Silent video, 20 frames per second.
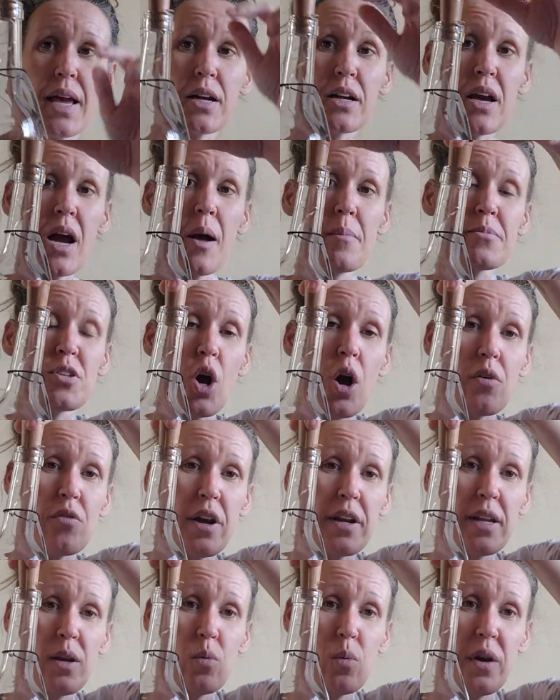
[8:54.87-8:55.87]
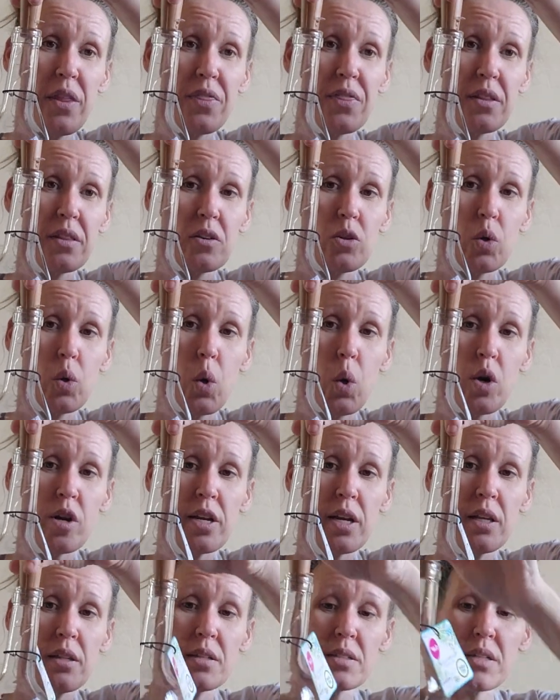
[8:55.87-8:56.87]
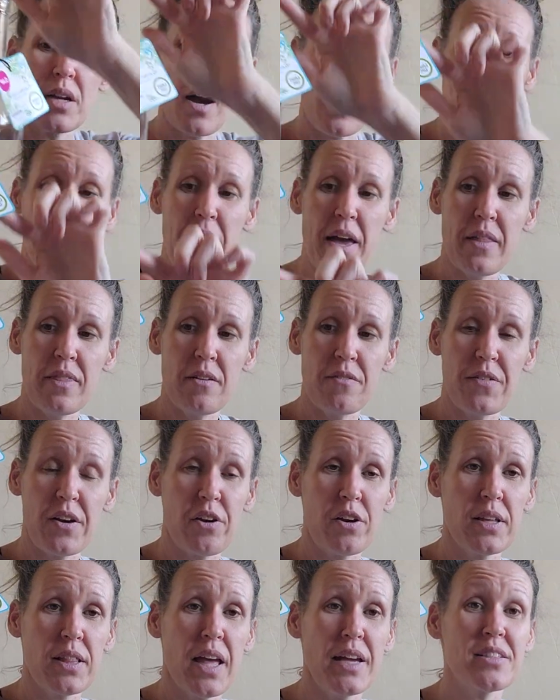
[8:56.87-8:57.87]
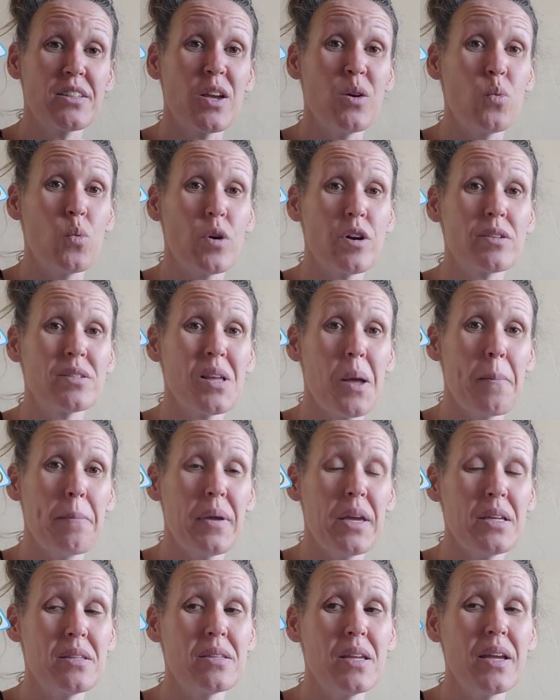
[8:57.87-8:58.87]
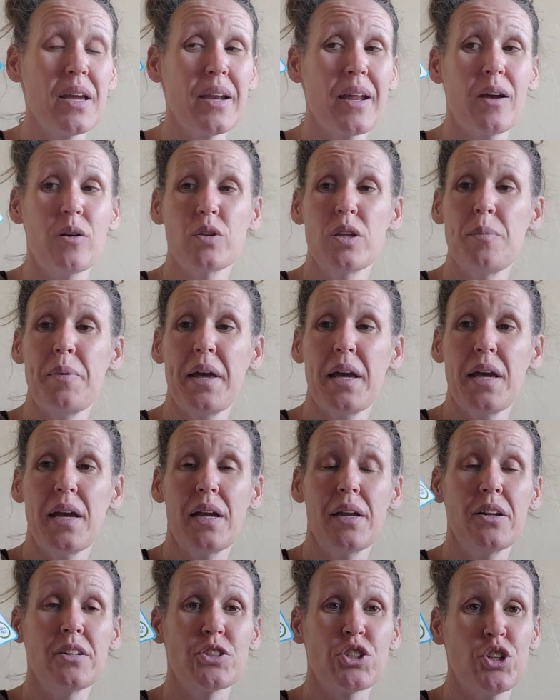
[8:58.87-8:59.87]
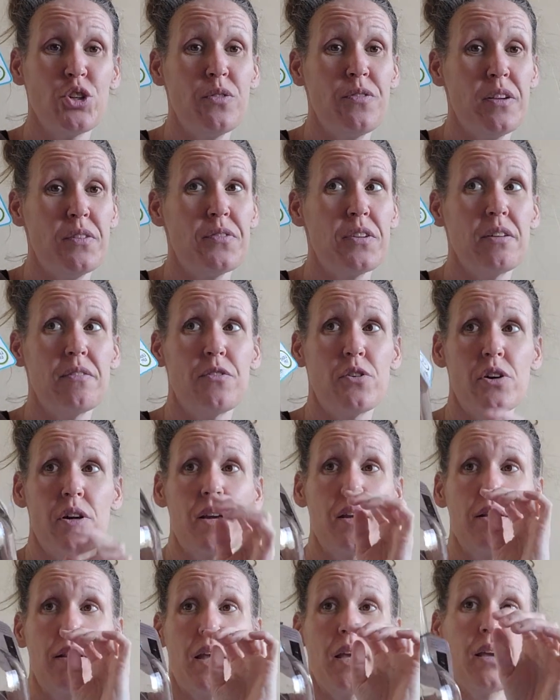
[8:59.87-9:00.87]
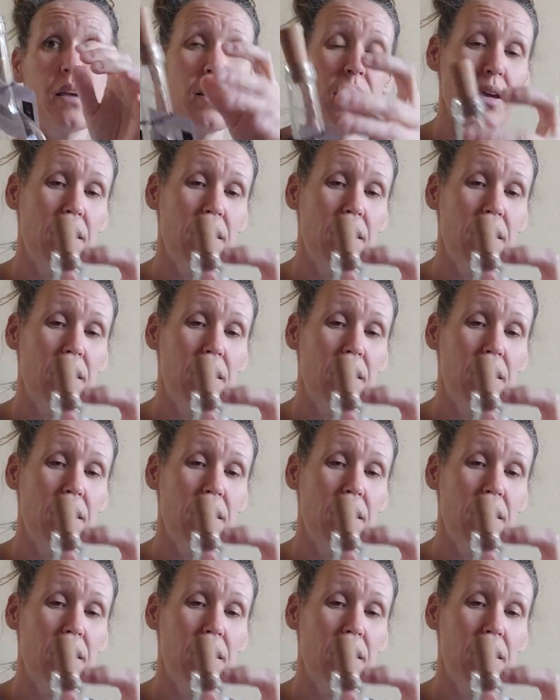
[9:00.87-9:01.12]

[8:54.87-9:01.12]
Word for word: comes already with the little cork in the top and the fairy lights it works amazing and i only paid 250 for it like